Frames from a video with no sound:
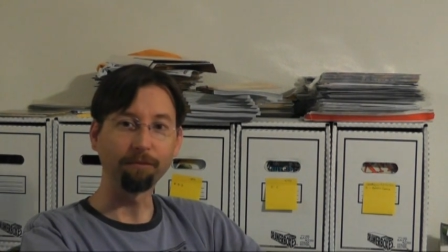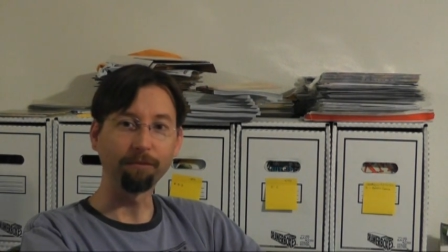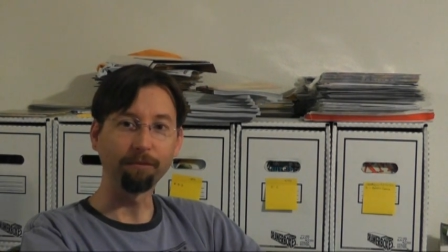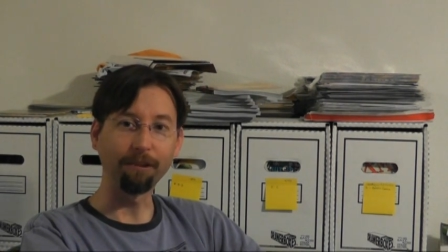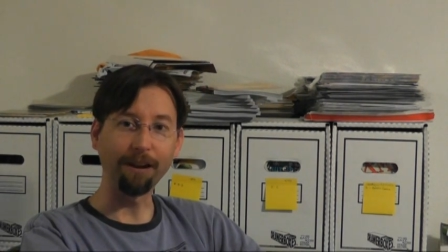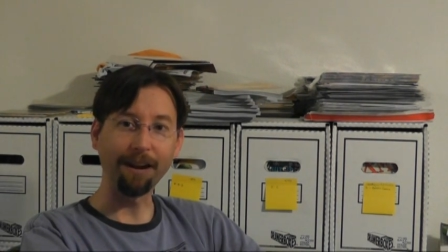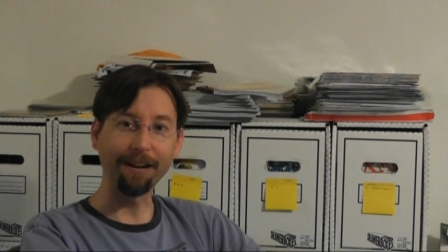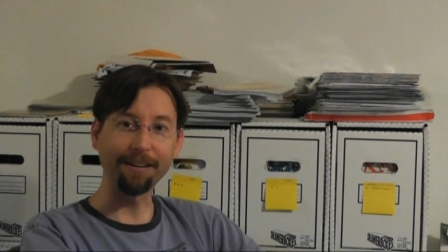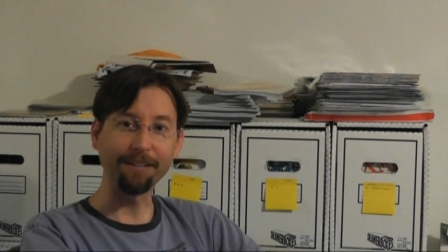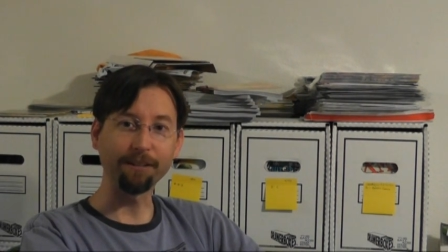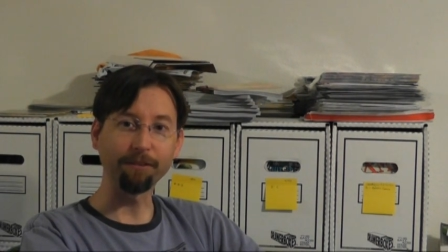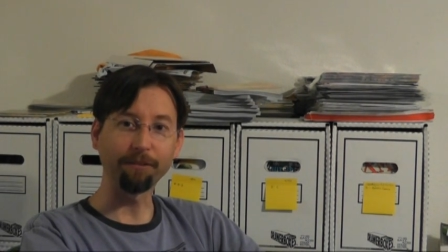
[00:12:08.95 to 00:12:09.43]

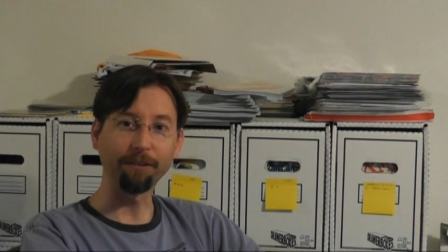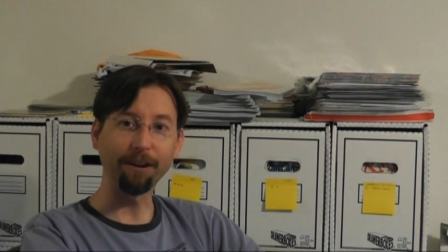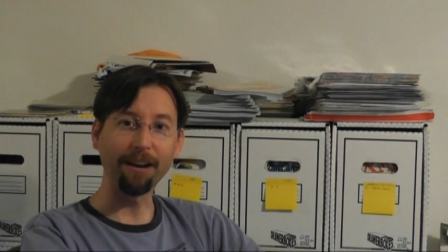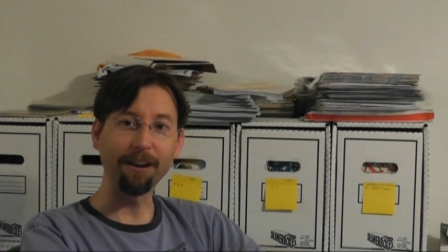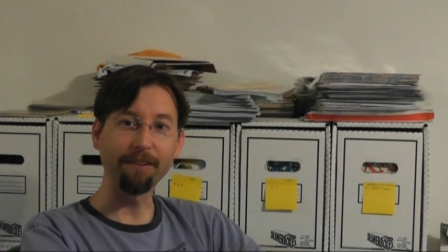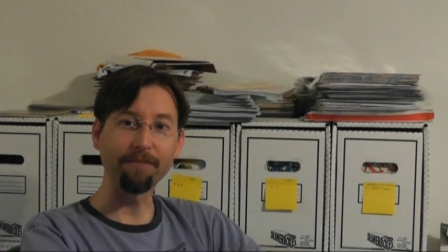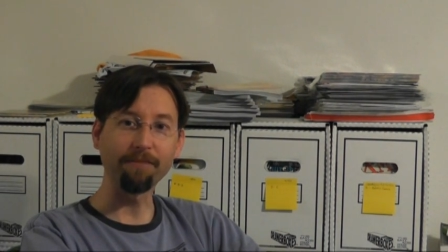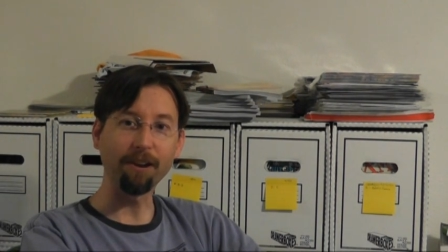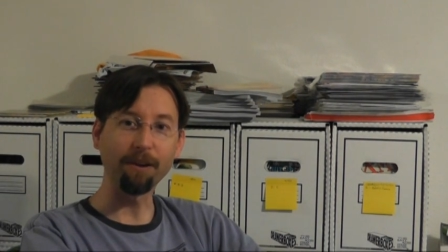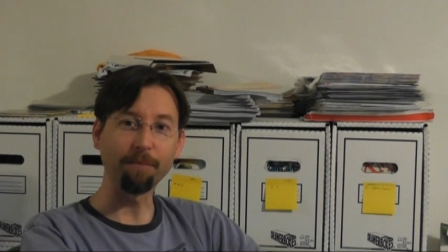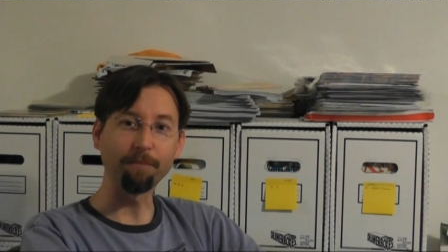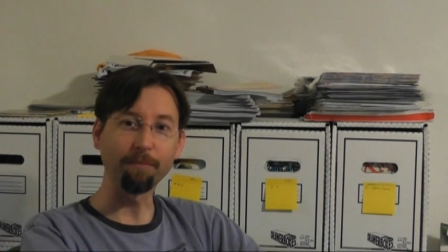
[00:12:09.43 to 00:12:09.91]
rant and
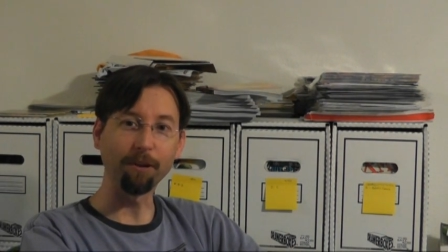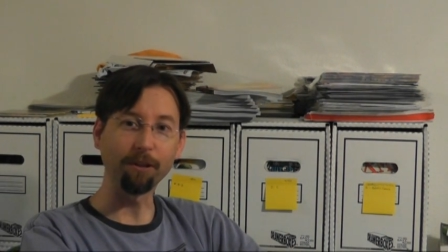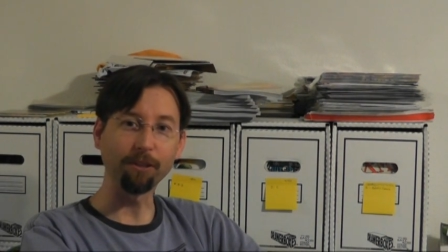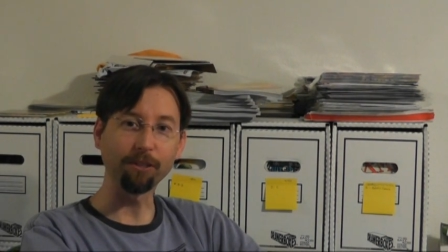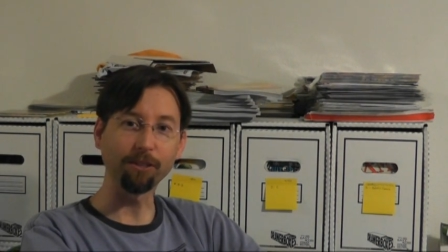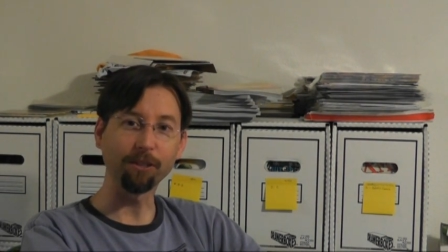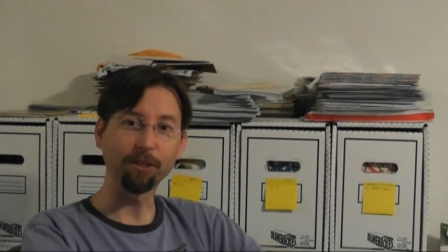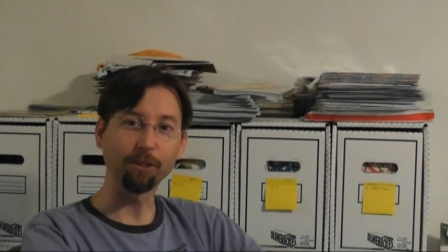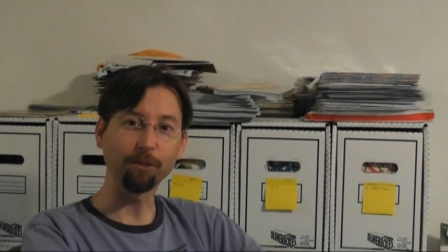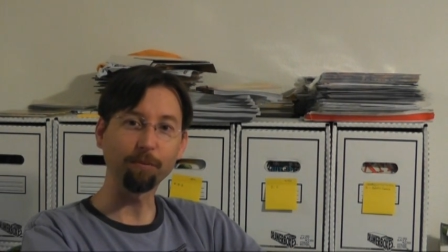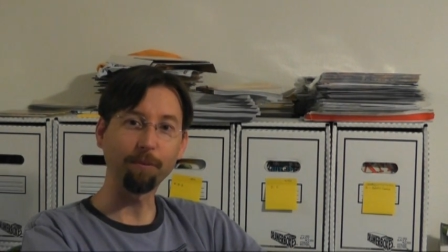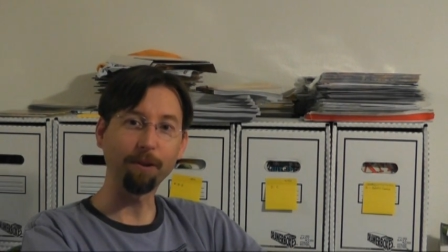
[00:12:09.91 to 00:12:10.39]
rave on most
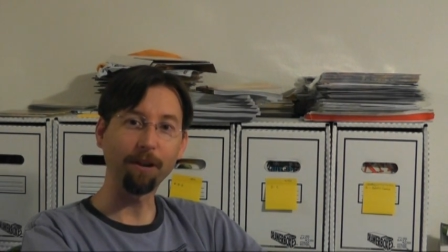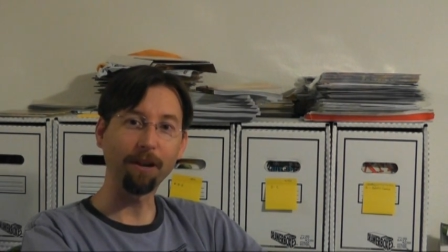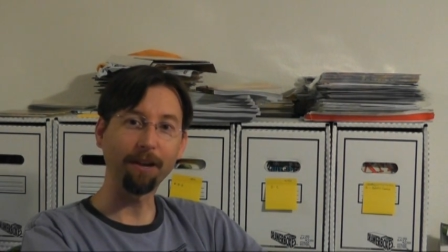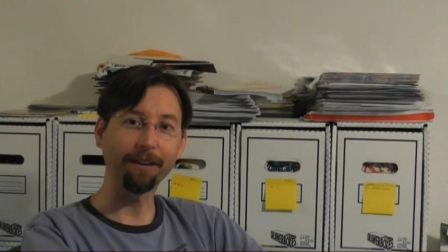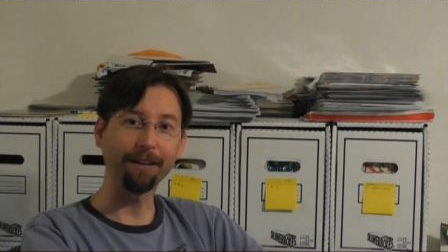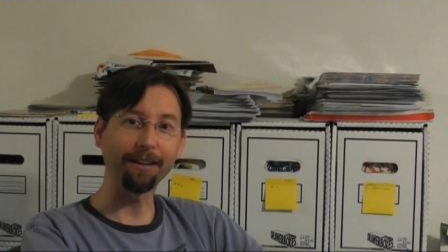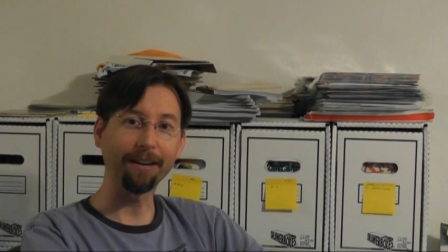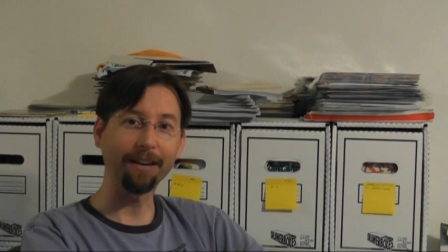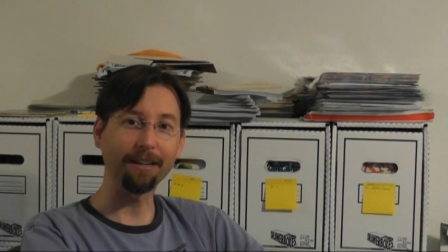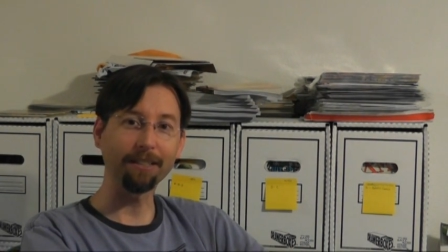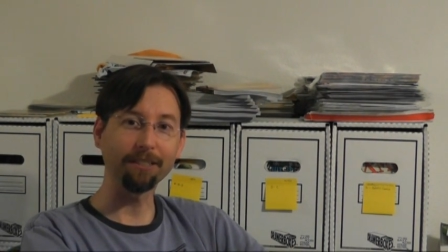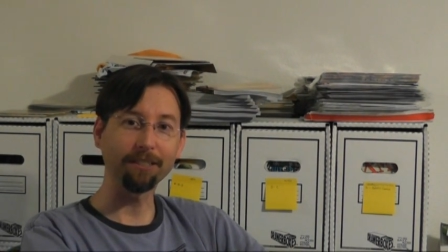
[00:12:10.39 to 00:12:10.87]
of those
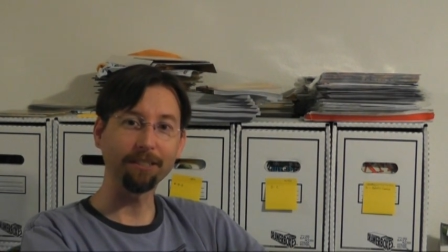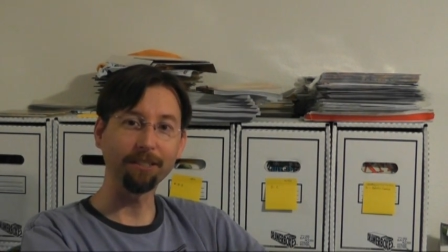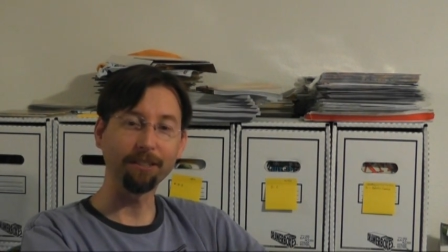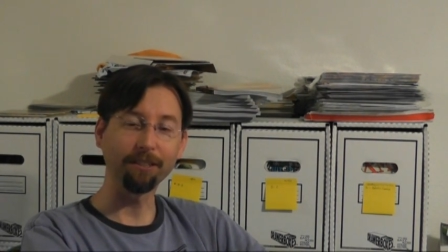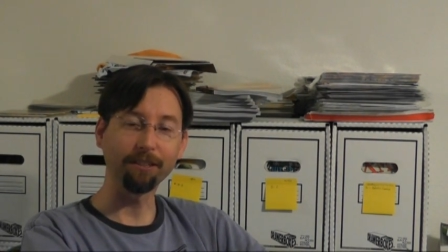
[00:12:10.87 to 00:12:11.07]
podcasts.